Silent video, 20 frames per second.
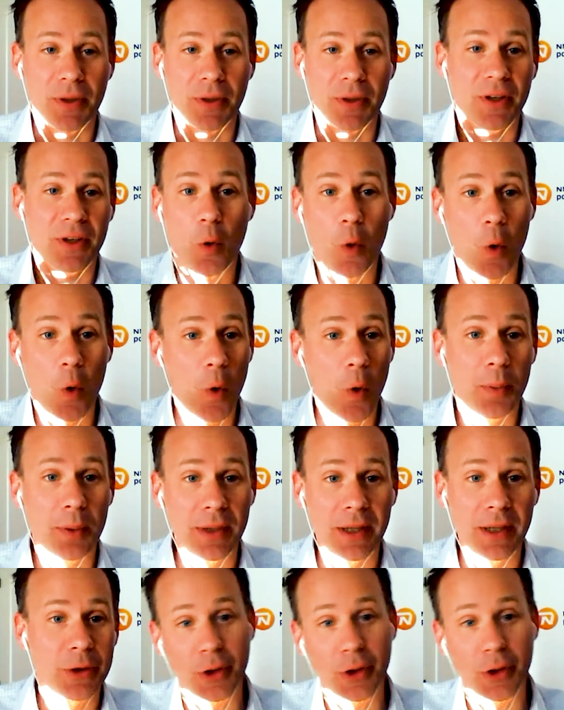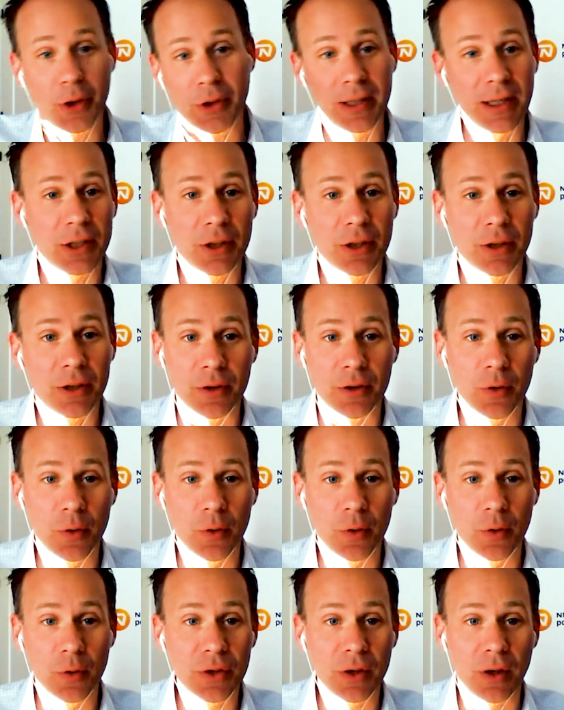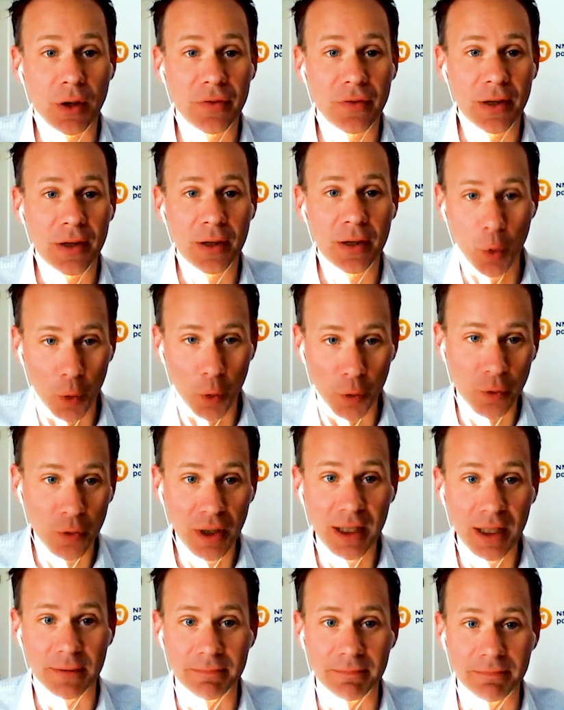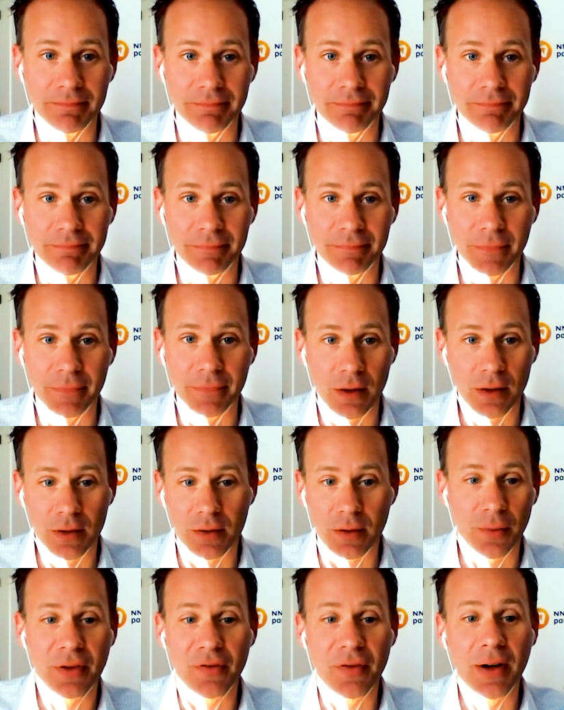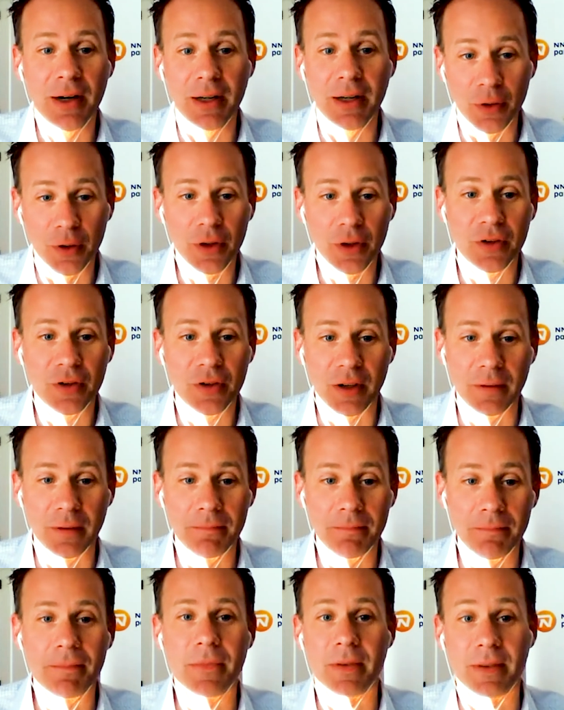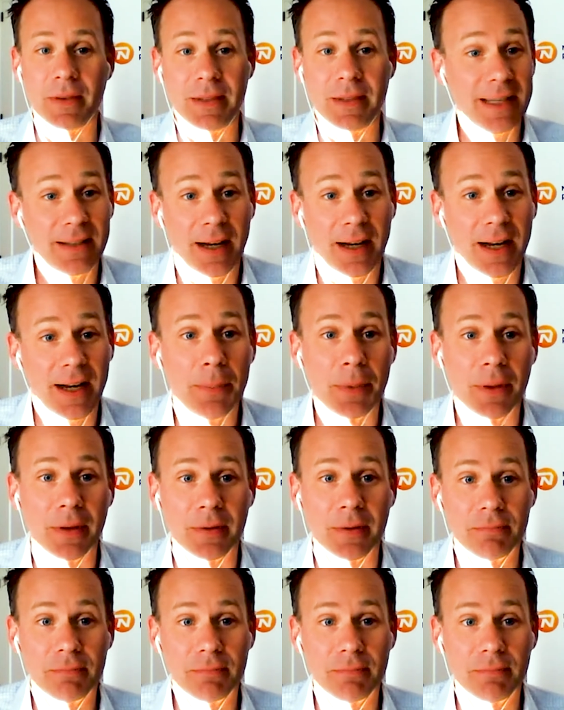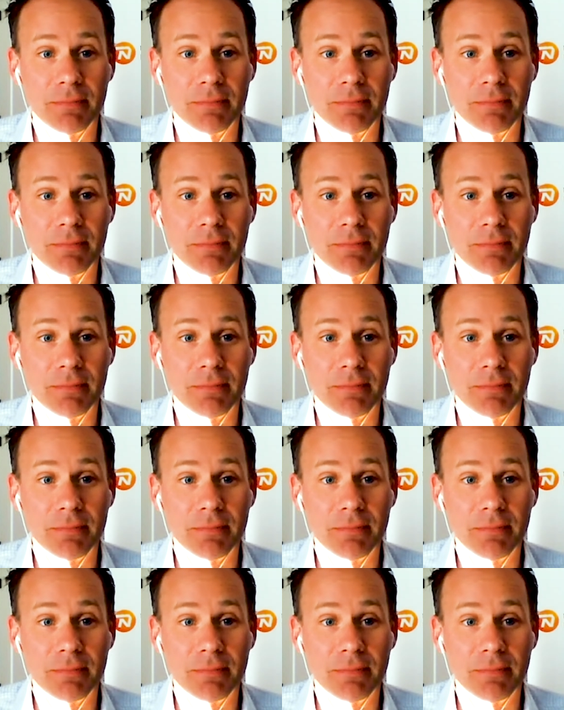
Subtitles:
but the company suddenly starts to do something non-green, something very dirty. That can happen.